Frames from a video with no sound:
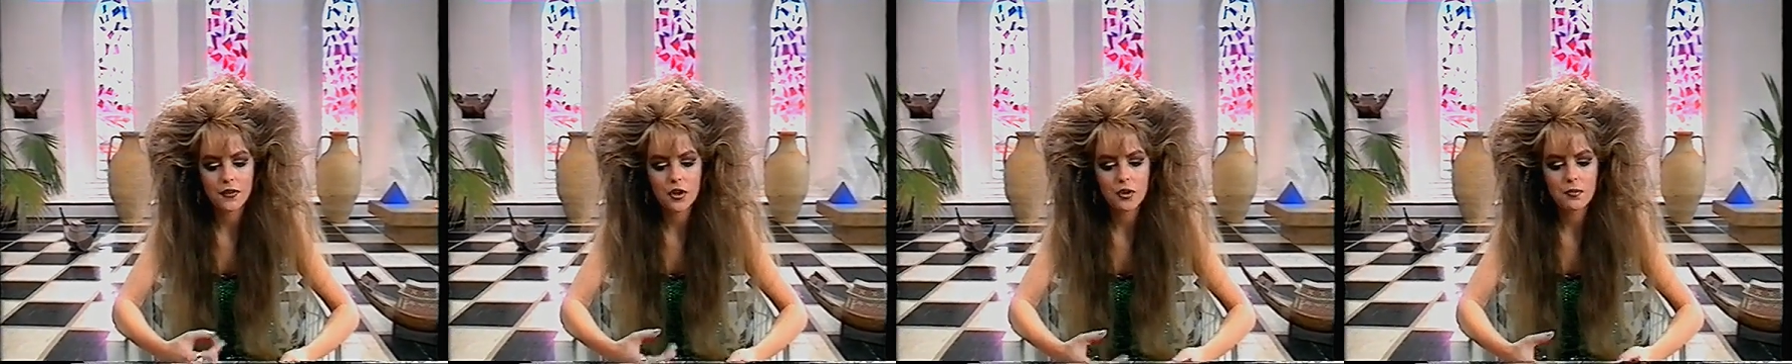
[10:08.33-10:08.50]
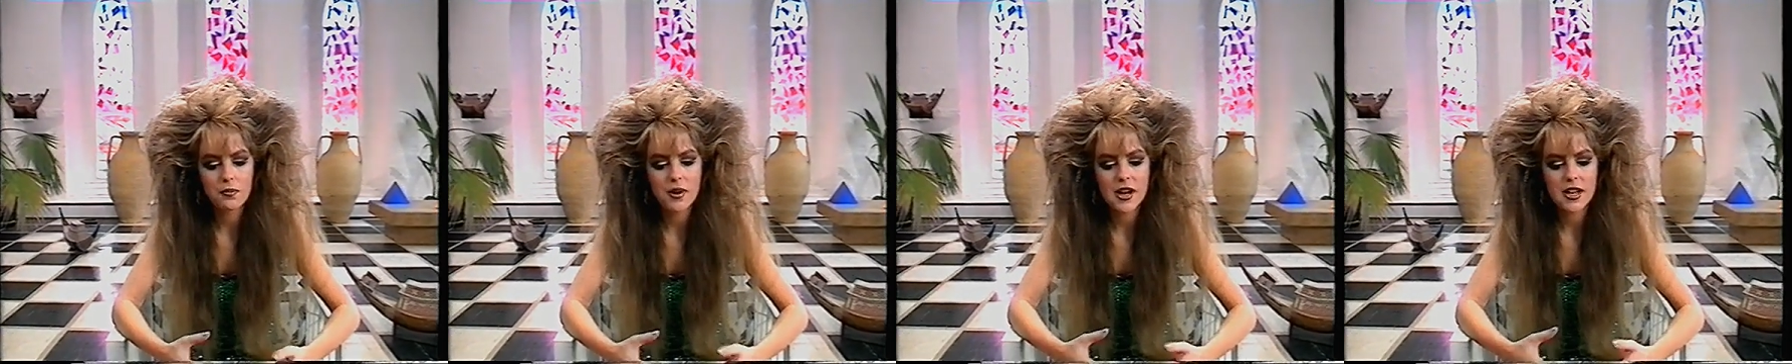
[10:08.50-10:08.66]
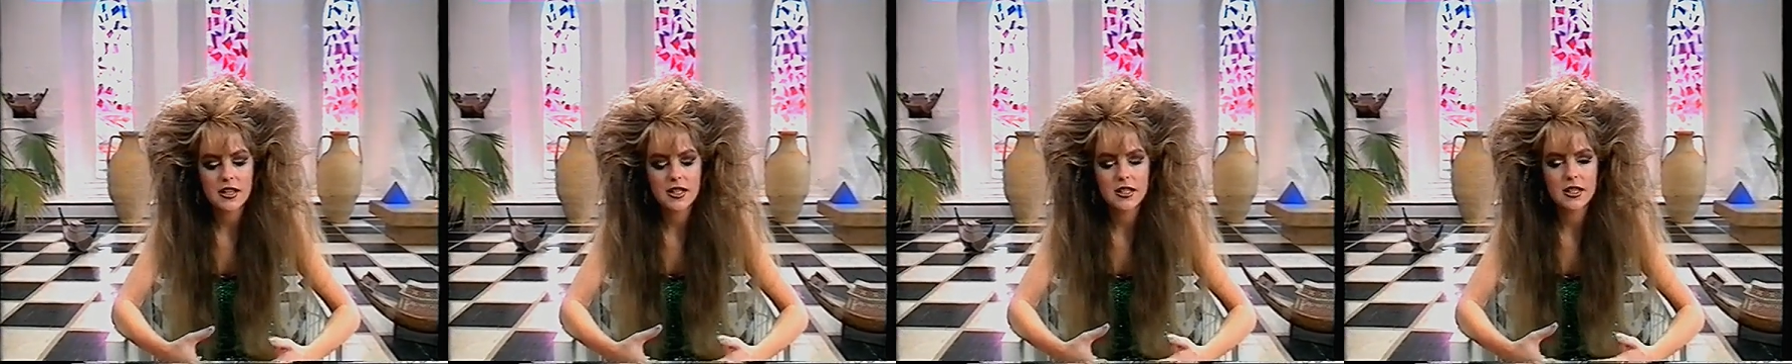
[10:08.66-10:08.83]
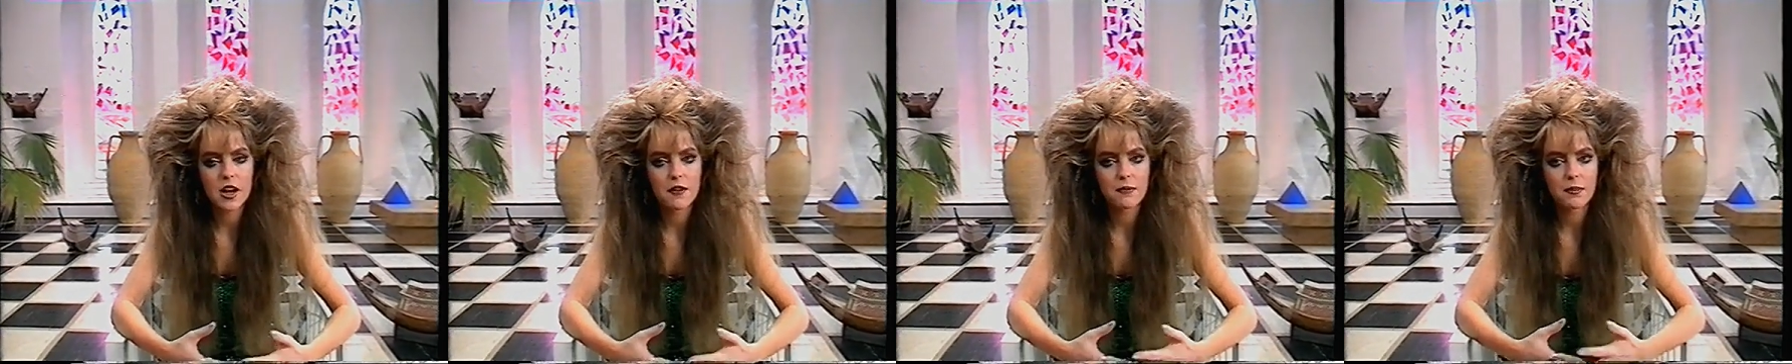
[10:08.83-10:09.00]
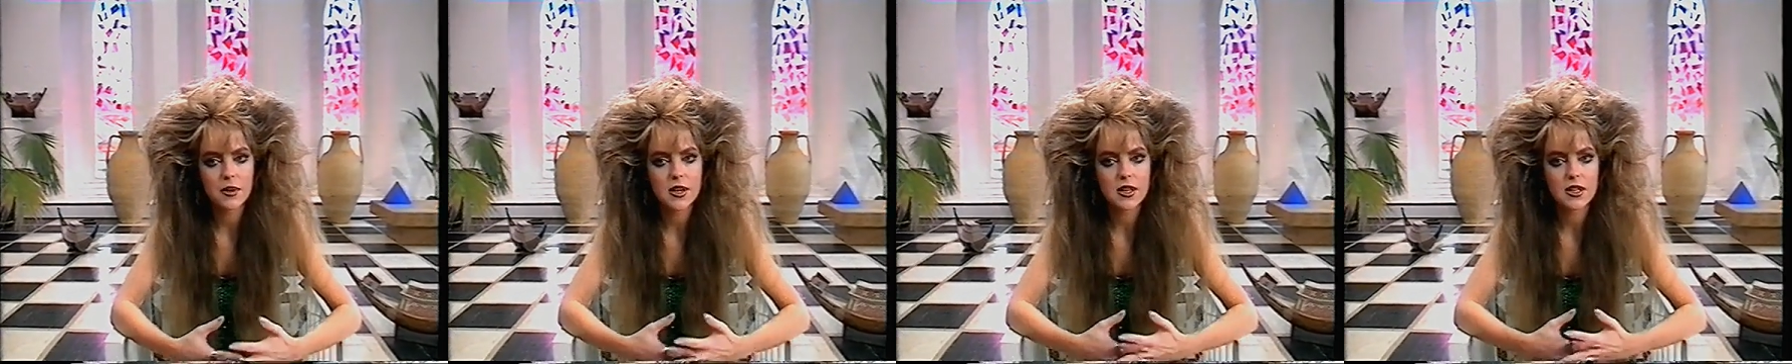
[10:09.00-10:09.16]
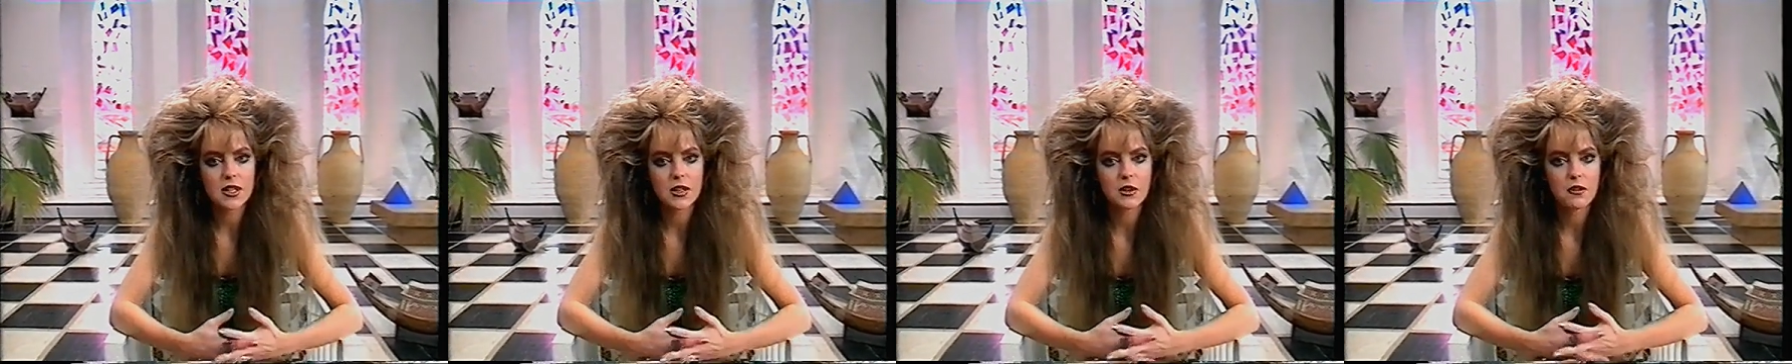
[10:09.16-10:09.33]
places I've been
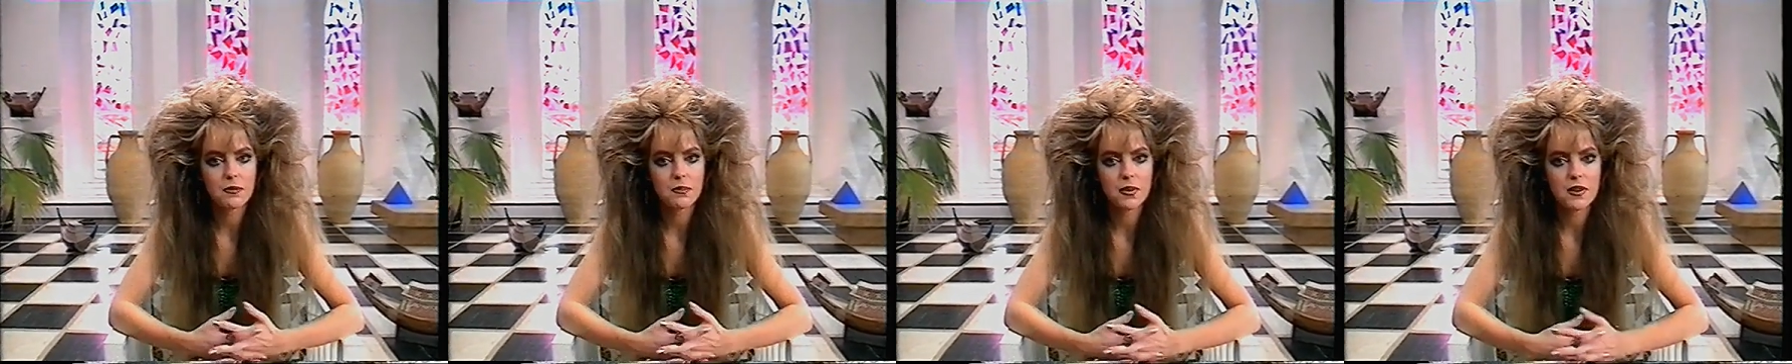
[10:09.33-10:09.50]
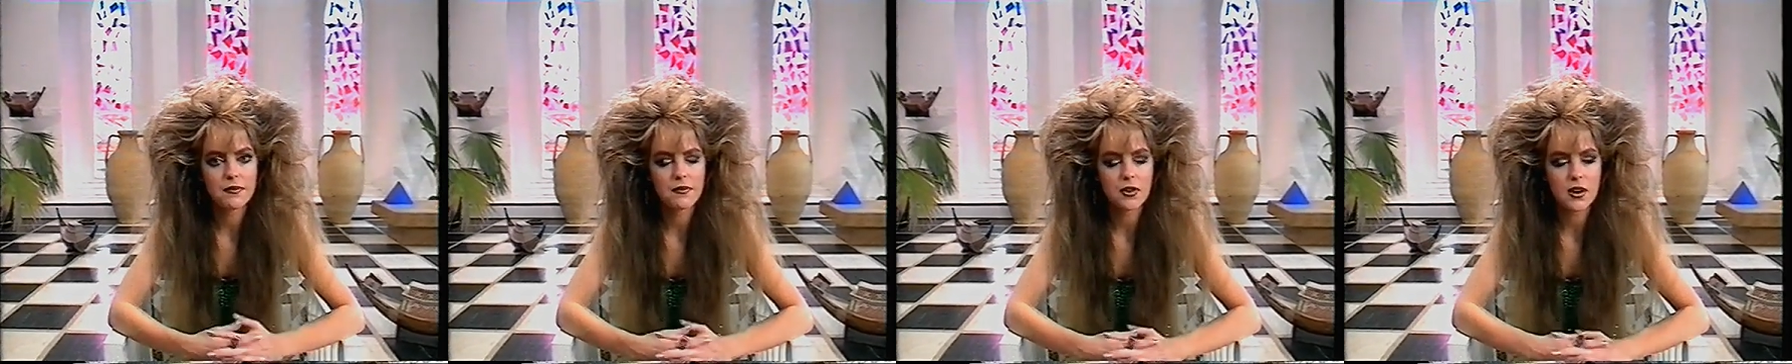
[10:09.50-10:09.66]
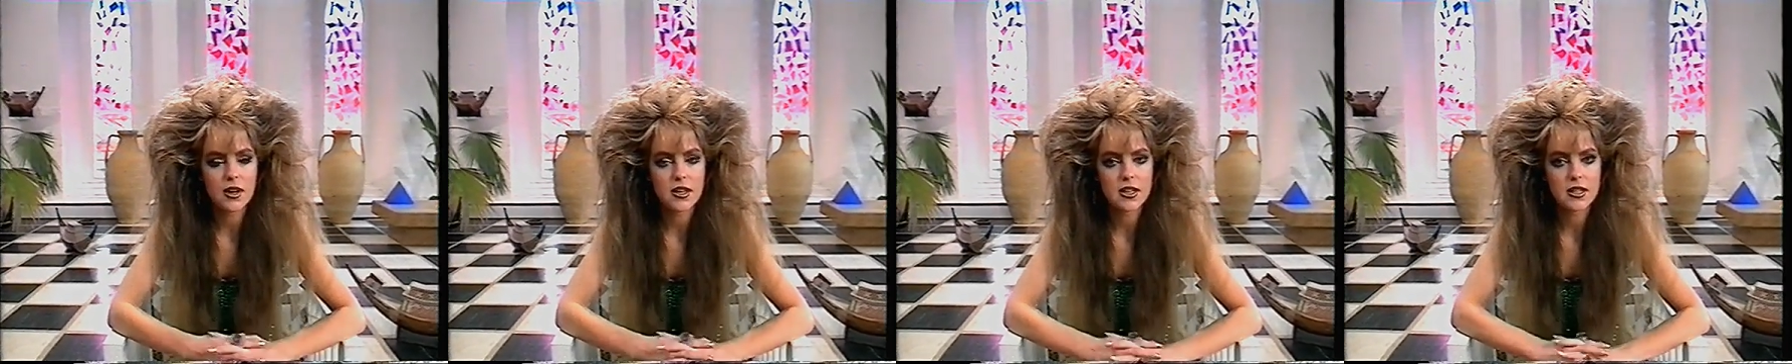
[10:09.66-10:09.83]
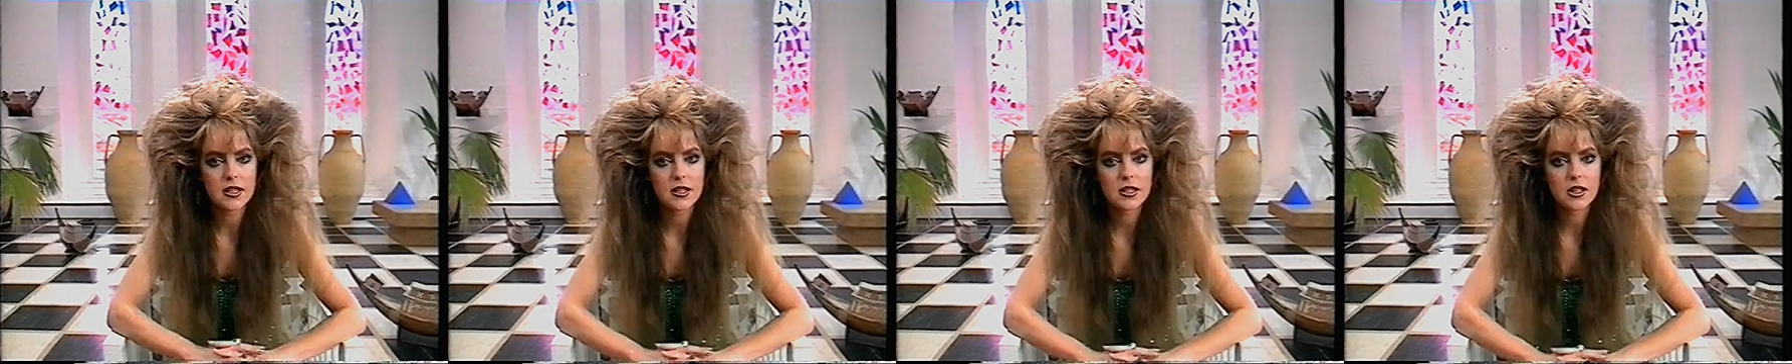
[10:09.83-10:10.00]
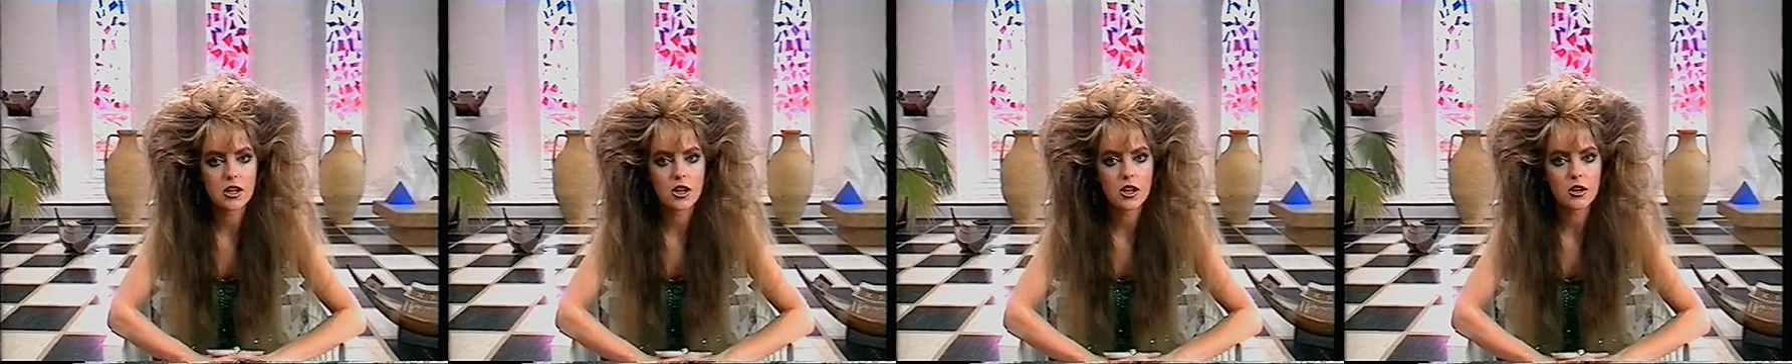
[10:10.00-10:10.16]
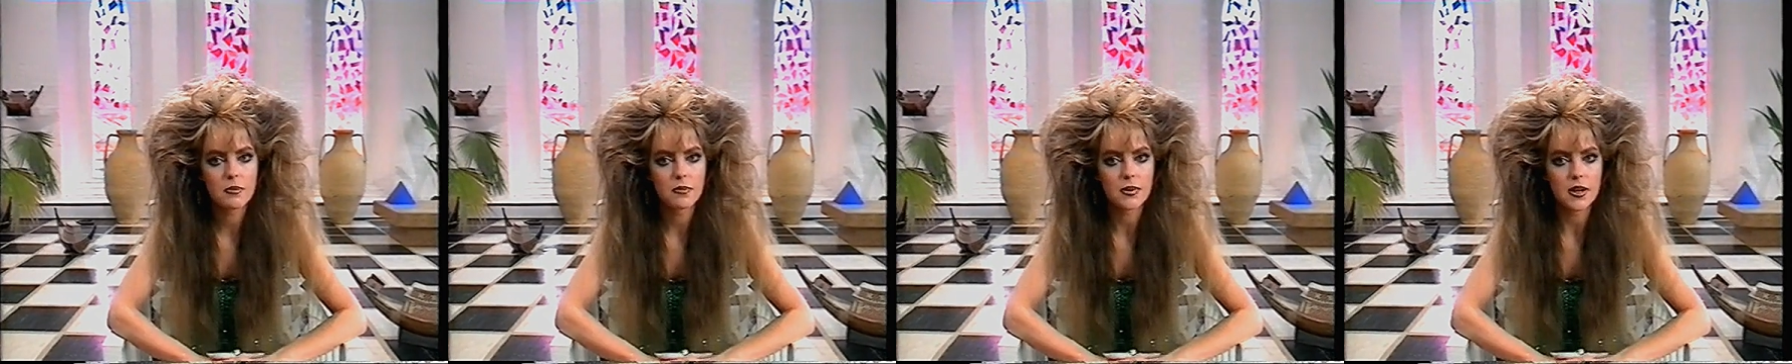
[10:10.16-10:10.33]
to have been very
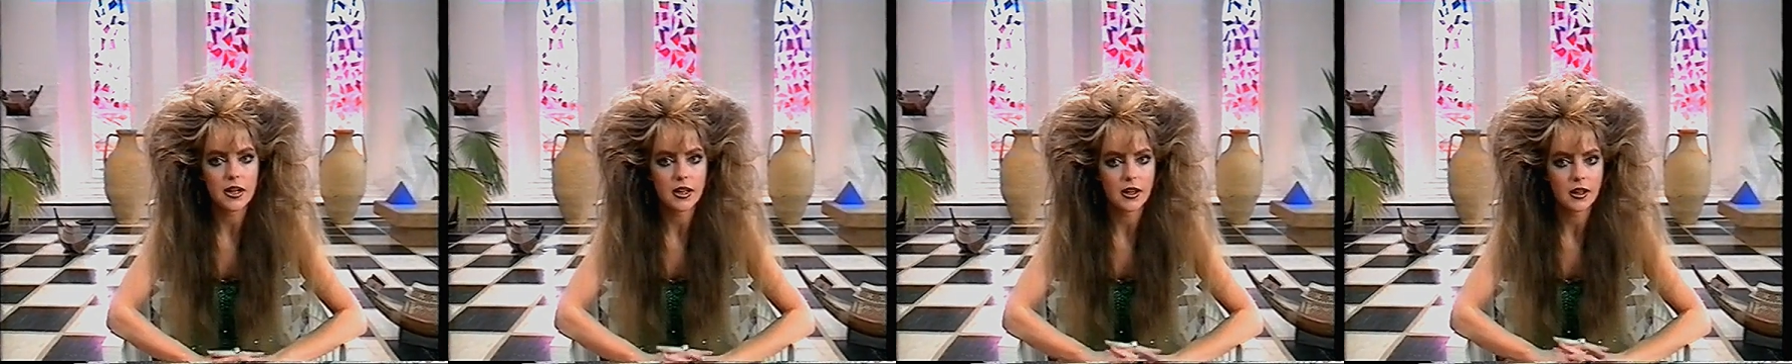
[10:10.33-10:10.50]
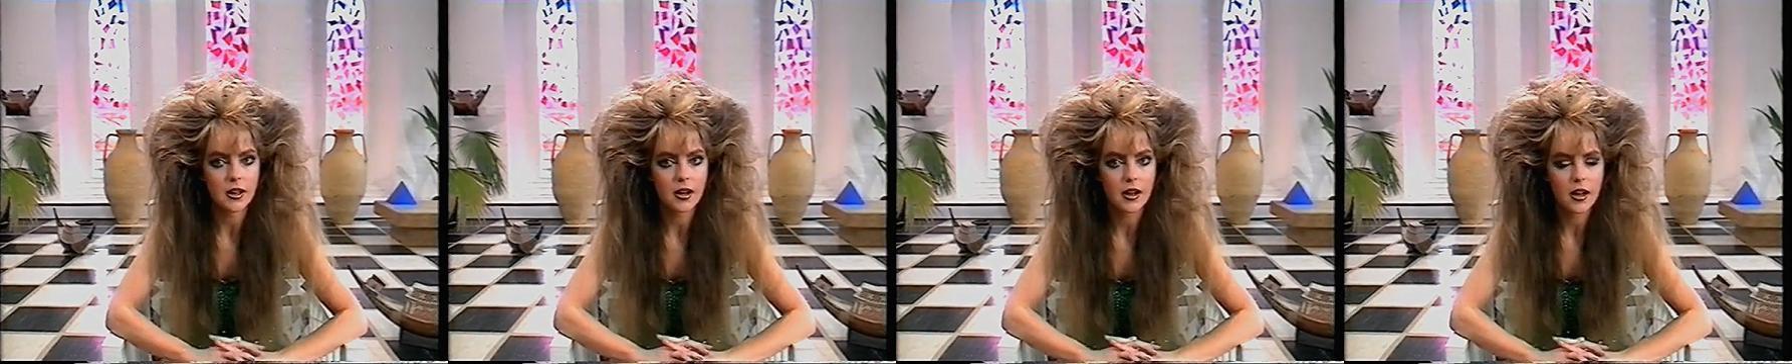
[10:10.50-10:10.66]
disturbing.